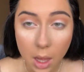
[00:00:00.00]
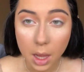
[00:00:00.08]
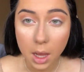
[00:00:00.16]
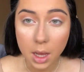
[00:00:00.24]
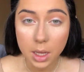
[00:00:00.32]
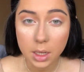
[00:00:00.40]

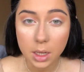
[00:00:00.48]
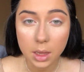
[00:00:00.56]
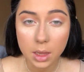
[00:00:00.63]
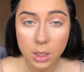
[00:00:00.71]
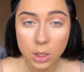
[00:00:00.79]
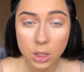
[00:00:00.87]
And
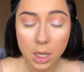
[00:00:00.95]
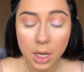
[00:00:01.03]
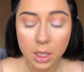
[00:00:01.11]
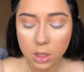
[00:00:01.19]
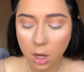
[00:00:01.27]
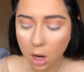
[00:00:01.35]
these
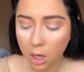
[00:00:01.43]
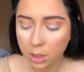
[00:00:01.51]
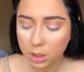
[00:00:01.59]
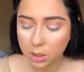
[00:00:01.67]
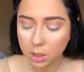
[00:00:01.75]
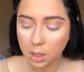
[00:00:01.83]
shades are
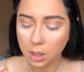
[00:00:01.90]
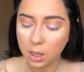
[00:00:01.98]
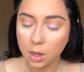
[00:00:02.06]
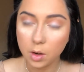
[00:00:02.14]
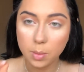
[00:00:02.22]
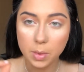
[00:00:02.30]
just a
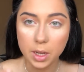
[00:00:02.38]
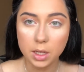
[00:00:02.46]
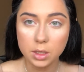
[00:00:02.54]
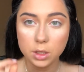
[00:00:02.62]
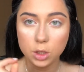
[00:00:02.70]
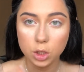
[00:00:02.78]
little
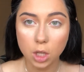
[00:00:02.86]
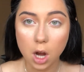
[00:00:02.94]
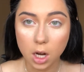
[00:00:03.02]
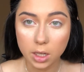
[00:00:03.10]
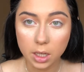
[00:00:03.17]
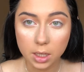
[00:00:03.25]
bit
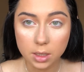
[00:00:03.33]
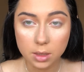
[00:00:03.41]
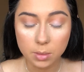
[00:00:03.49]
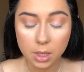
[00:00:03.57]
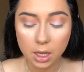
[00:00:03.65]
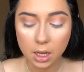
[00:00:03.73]
chalky to
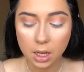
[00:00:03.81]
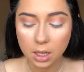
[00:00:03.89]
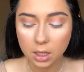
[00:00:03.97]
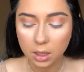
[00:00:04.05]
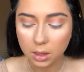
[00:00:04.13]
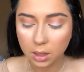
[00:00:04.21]
me
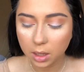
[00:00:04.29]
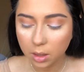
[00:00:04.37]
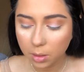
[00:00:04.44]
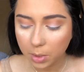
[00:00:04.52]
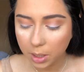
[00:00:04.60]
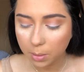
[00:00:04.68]
and a
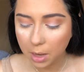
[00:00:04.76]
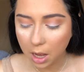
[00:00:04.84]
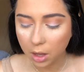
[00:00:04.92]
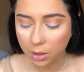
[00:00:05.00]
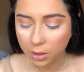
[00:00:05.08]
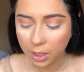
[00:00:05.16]
little bit
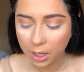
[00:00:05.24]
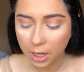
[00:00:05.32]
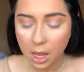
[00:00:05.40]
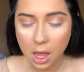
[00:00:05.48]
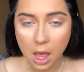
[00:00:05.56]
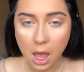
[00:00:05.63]
powdery,
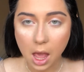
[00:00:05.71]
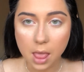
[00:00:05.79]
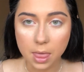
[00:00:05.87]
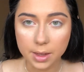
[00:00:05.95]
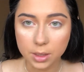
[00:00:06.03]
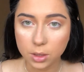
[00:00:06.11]

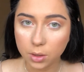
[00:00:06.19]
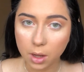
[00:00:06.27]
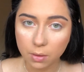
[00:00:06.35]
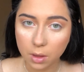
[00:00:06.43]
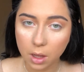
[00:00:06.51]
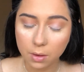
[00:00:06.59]
and they do
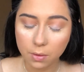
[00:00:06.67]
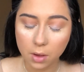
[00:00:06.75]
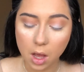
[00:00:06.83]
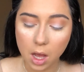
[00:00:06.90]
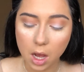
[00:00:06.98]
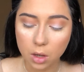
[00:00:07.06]
have a lot of
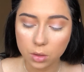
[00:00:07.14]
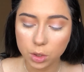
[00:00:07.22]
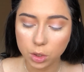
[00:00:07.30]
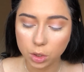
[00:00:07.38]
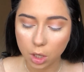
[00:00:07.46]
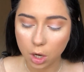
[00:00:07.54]
fallout,
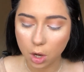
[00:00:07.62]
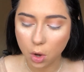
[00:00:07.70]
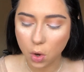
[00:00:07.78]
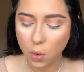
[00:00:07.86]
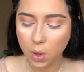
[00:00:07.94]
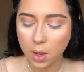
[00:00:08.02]

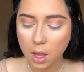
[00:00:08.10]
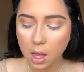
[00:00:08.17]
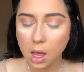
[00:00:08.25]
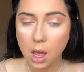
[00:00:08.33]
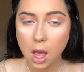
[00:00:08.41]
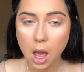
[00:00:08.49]
so
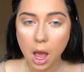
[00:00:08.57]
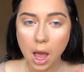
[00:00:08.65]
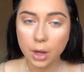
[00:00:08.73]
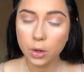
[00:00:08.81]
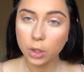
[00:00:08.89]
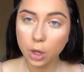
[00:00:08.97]

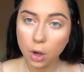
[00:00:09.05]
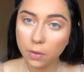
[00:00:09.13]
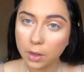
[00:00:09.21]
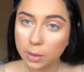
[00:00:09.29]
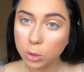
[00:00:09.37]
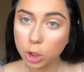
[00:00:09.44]
I don't know if
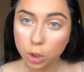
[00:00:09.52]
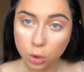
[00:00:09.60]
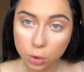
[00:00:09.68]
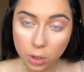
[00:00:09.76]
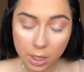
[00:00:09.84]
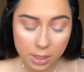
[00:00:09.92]
I'm
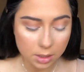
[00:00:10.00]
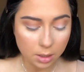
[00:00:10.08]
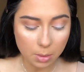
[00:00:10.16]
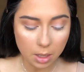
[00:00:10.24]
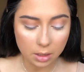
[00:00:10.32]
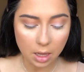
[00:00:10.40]
too crazy
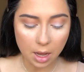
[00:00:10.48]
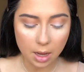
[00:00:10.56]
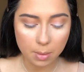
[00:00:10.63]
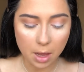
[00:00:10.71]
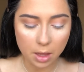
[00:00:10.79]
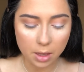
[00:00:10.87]
about the eye
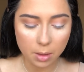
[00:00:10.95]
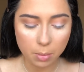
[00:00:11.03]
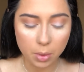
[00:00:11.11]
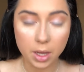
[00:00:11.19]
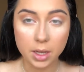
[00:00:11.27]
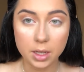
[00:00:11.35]
palette,
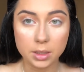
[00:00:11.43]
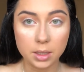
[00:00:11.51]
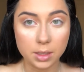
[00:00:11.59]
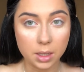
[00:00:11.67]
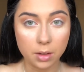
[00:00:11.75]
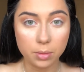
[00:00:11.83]
but it
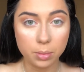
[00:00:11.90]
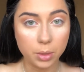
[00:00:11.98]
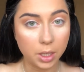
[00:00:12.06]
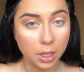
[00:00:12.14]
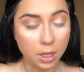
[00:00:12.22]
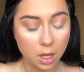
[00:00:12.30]
does have
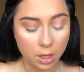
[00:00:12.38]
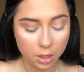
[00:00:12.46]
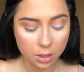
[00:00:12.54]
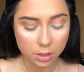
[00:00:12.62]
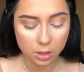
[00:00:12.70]
pretty colors.